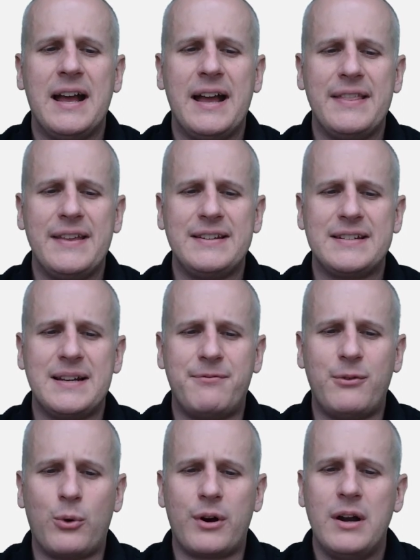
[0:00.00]
And then step
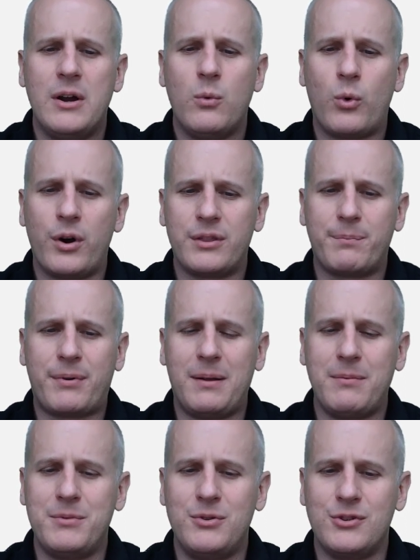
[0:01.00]
four, work the
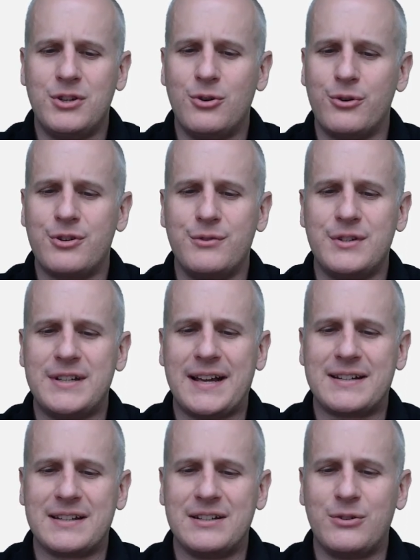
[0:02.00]
problem using your chosen
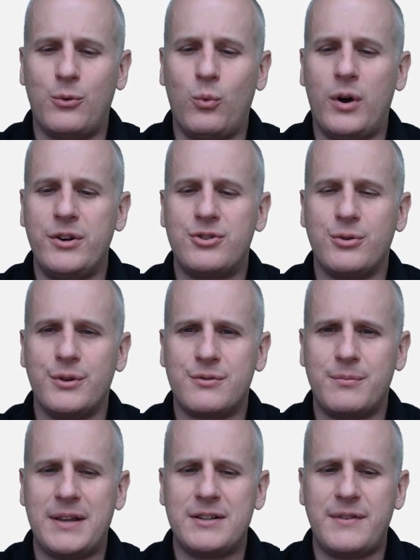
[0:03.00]
tactic until one choice
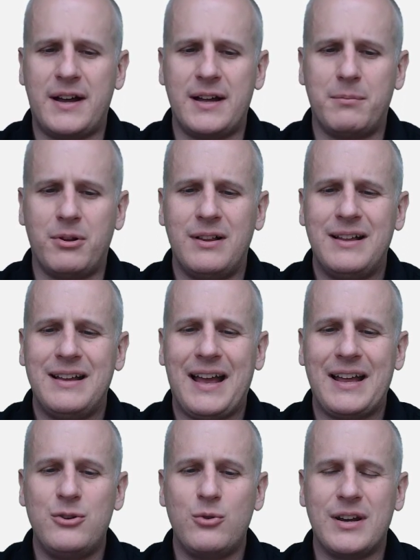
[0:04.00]
remains viable.
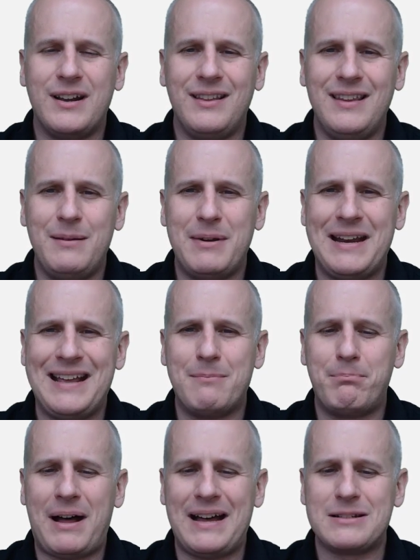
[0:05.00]
And you can eliminate
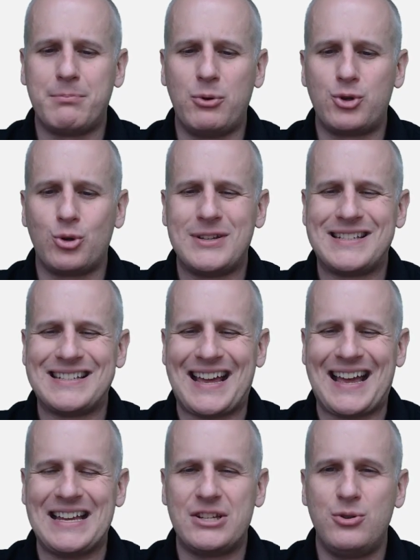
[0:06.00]
impossible choices
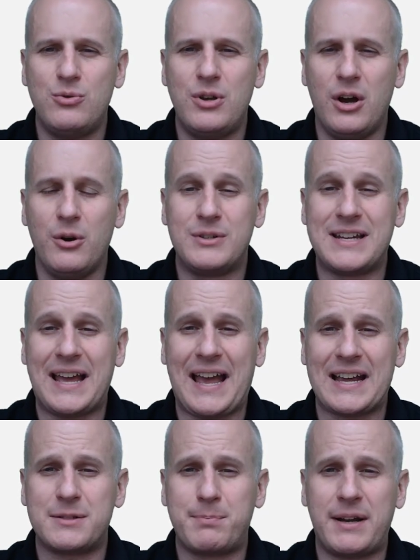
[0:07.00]
as you go to
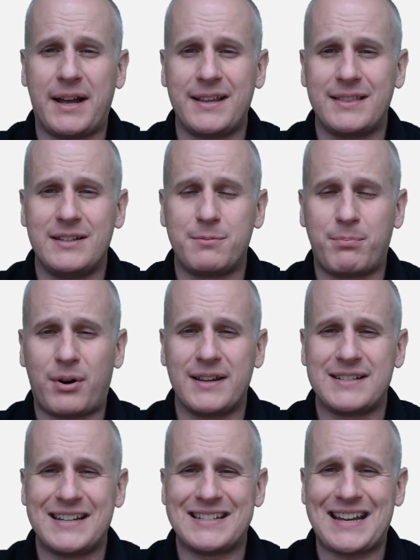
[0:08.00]
expedite this
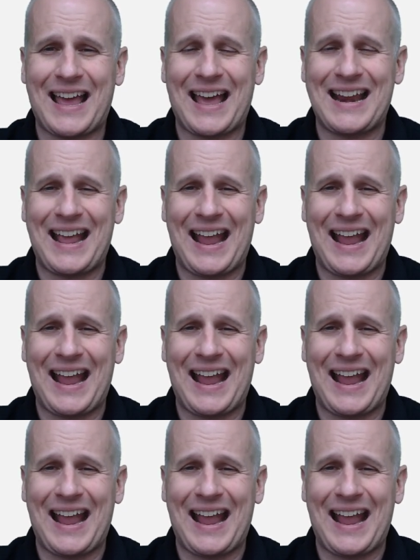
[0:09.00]
process at